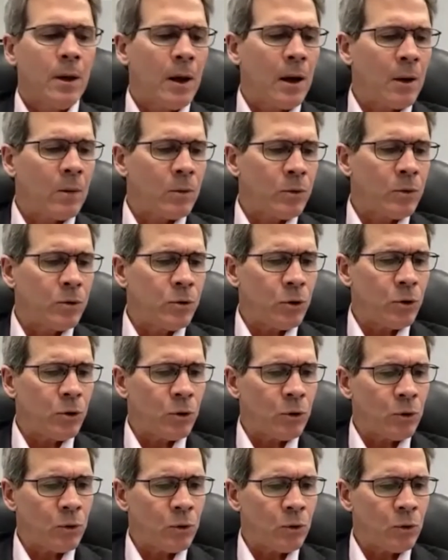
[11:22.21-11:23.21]
How
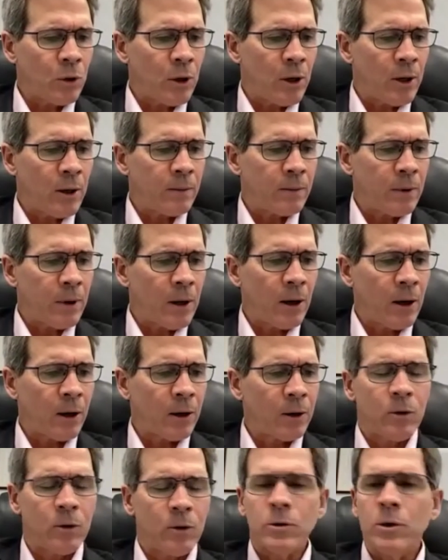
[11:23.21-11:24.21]

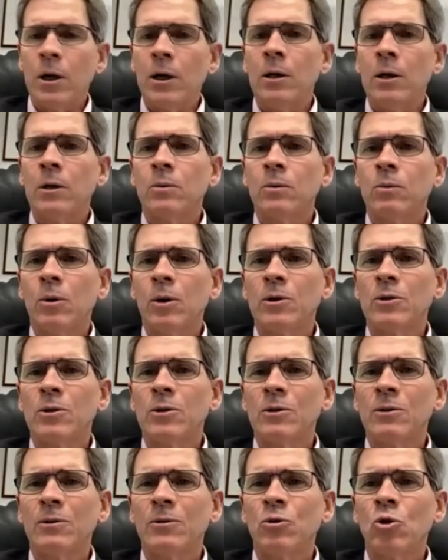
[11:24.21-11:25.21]
can you tell
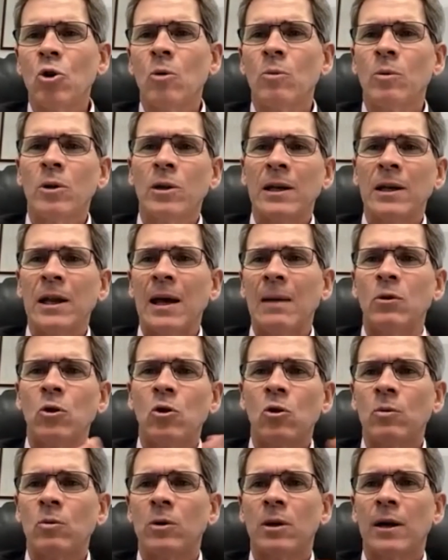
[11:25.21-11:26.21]
what's normal and
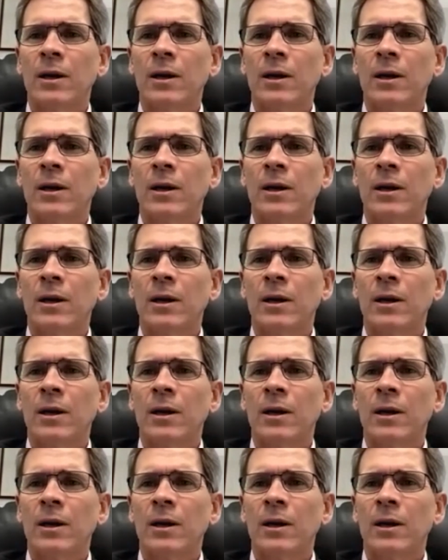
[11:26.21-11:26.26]
abnormal?